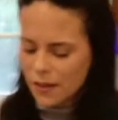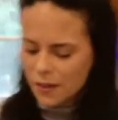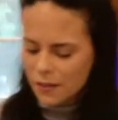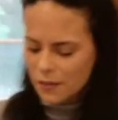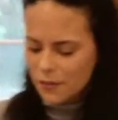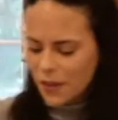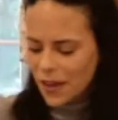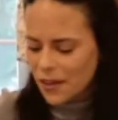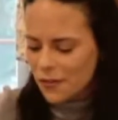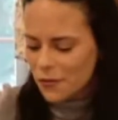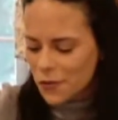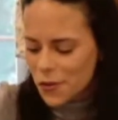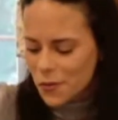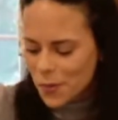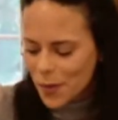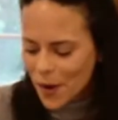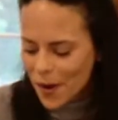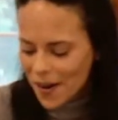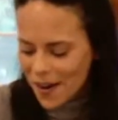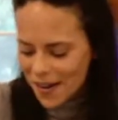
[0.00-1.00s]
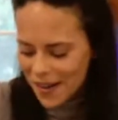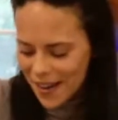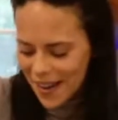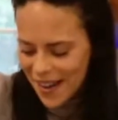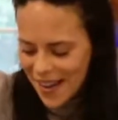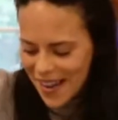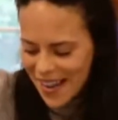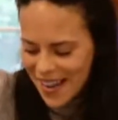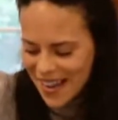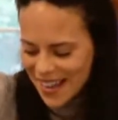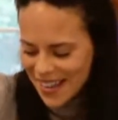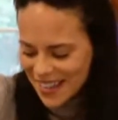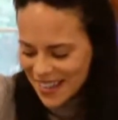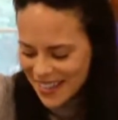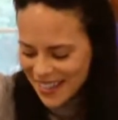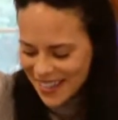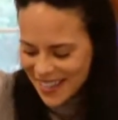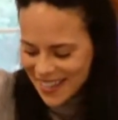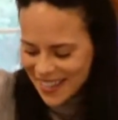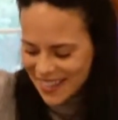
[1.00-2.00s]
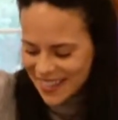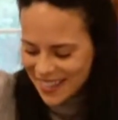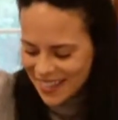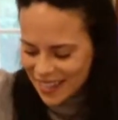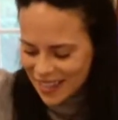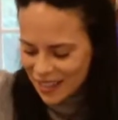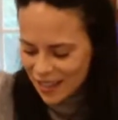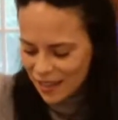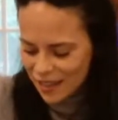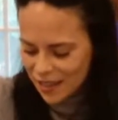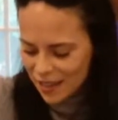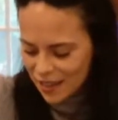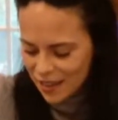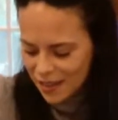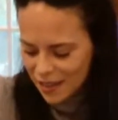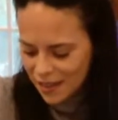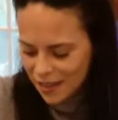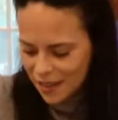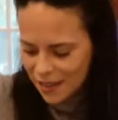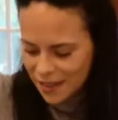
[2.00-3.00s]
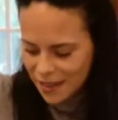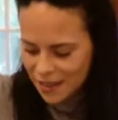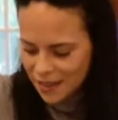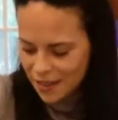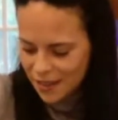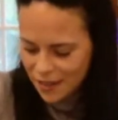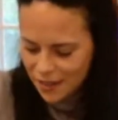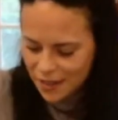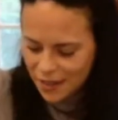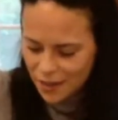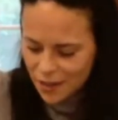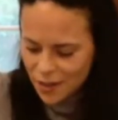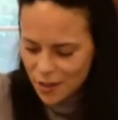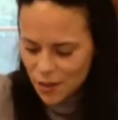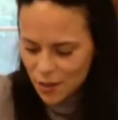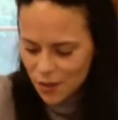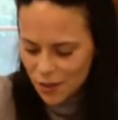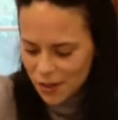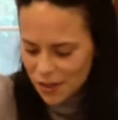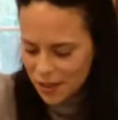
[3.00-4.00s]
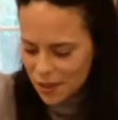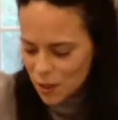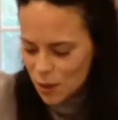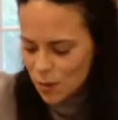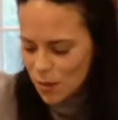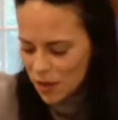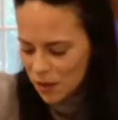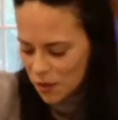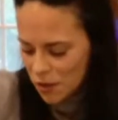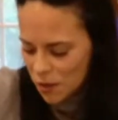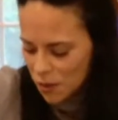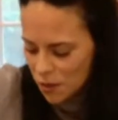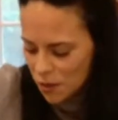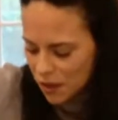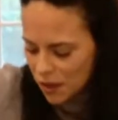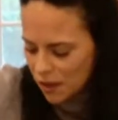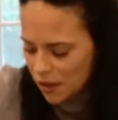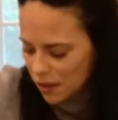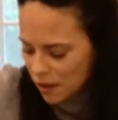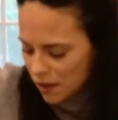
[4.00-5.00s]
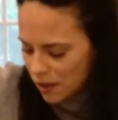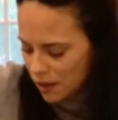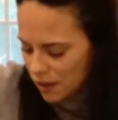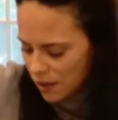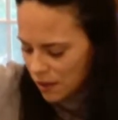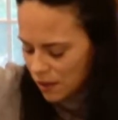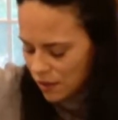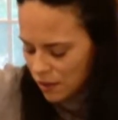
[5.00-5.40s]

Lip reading: Favorite part, guys. This already smells really good.